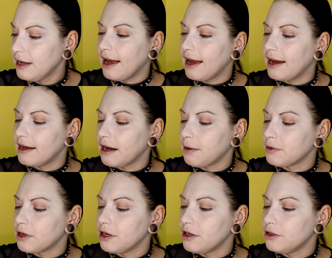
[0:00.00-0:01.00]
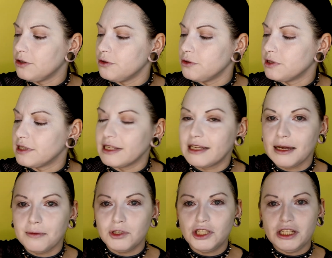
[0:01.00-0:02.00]
and I'm gonna use the
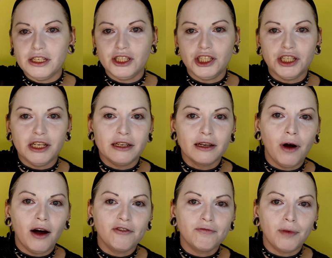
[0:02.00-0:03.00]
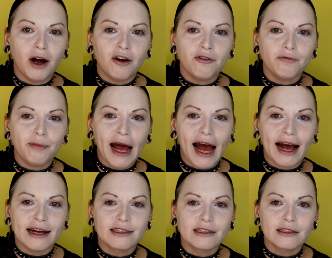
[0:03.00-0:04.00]
Kimchi Chic Puff Puff
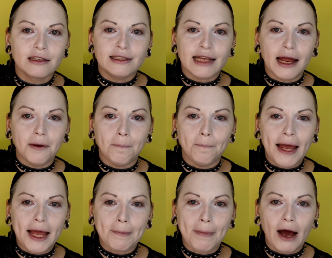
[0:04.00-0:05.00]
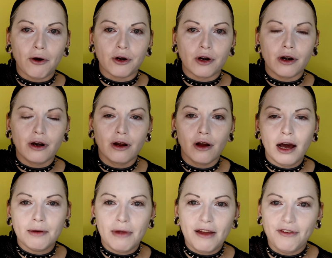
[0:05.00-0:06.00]
Pass Set and Bake Powder
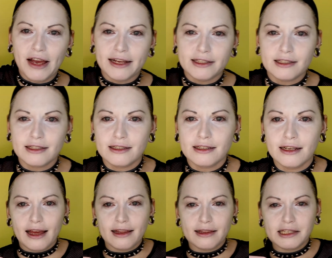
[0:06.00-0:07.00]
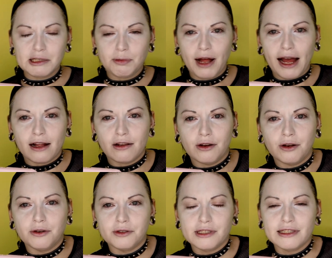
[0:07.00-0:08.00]
on my face in these black
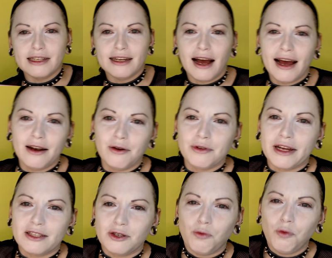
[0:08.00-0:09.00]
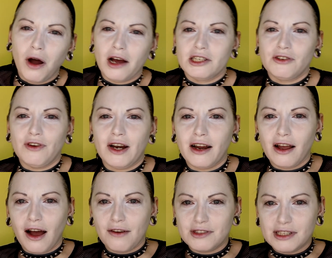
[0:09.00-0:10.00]
clothes that I don't like to wash very
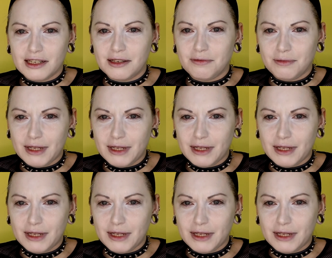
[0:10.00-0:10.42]
often